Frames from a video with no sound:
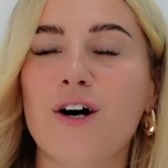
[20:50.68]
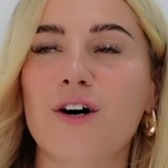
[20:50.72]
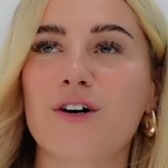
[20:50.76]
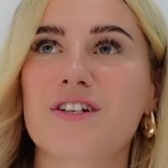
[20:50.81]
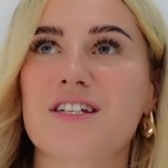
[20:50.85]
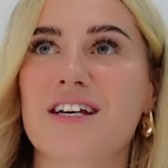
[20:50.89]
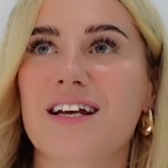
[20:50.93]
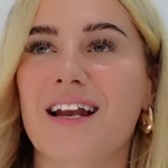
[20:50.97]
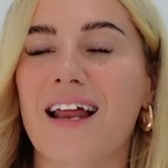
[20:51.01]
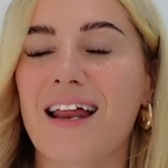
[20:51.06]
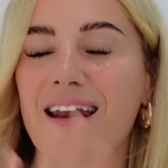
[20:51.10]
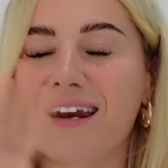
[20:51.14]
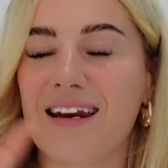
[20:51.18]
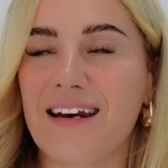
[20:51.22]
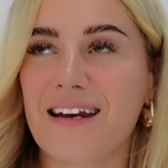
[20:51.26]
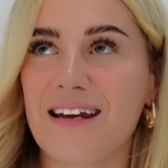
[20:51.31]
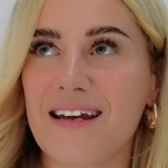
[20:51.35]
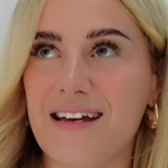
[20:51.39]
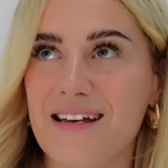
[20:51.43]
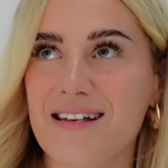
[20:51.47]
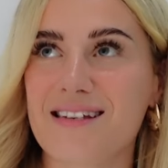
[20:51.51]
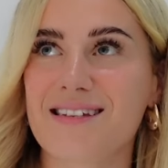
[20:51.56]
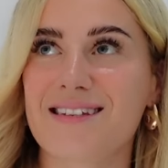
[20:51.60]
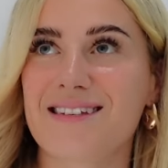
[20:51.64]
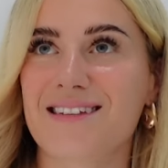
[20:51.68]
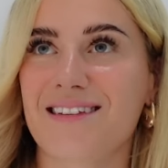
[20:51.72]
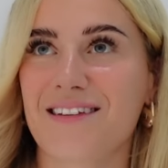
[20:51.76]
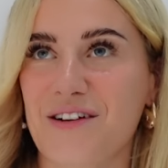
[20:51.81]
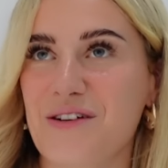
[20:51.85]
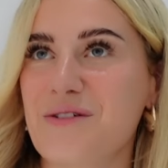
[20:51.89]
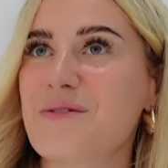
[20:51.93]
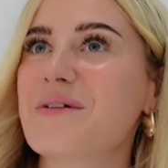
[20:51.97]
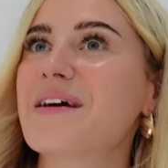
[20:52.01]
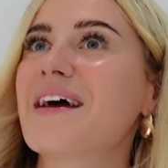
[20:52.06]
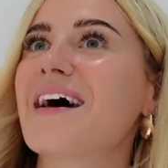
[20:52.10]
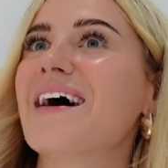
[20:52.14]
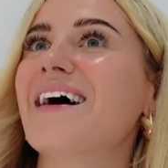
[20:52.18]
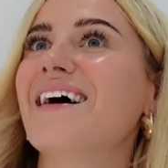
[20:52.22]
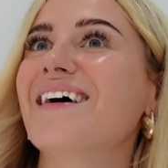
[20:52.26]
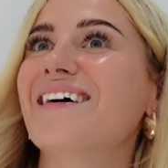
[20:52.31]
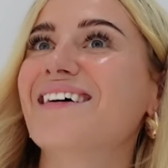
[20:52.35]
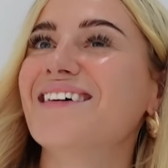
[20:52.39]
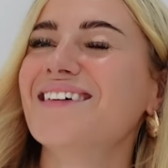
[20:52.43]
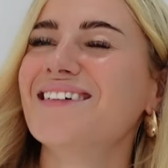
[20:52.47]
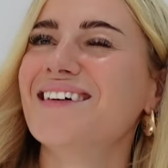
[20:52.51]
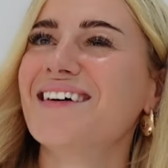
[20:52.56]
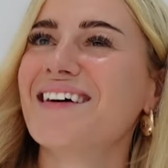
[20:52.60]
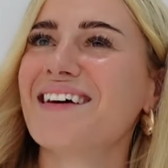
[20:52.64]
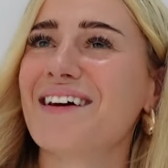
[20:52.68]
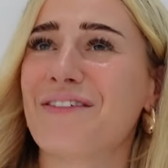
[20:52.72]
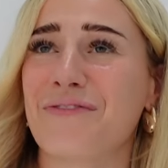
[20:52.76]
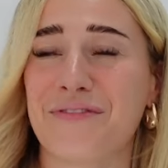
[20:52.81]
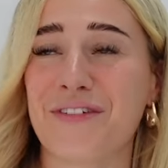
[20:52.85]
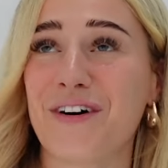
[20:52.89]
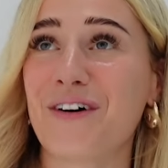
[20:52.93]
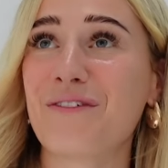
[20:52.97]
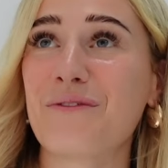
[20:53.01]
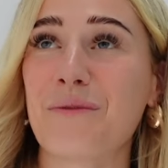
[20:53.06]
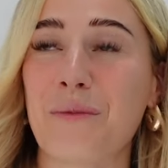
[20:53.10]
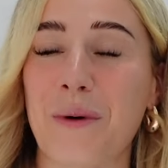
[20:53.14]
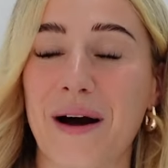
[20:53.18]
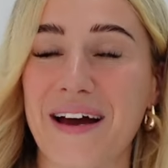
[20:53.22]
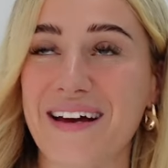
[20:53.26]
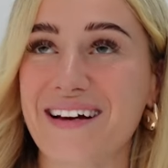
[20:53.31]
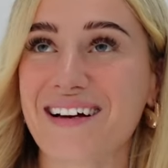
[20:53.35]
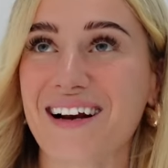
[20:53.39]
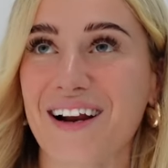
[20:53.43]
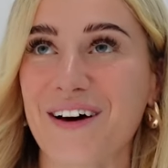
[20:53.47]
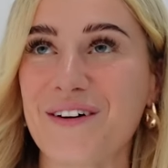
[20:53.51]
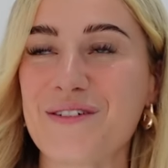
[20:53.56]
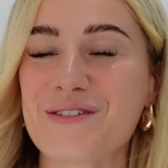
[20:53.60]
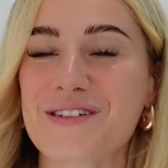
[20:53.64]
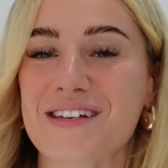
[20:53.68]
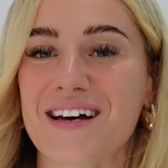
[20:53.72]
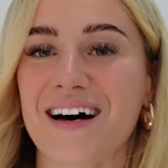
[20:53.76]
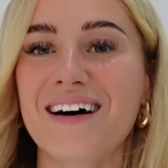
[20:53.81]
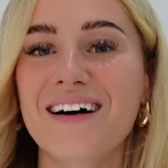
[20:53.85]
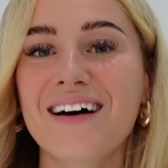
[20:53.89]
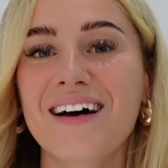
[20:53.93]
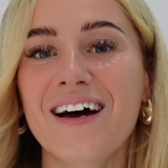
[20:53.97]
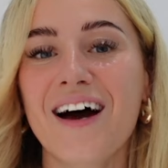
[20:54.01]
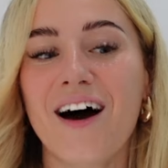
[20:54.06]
until at least the new year, if not way closer.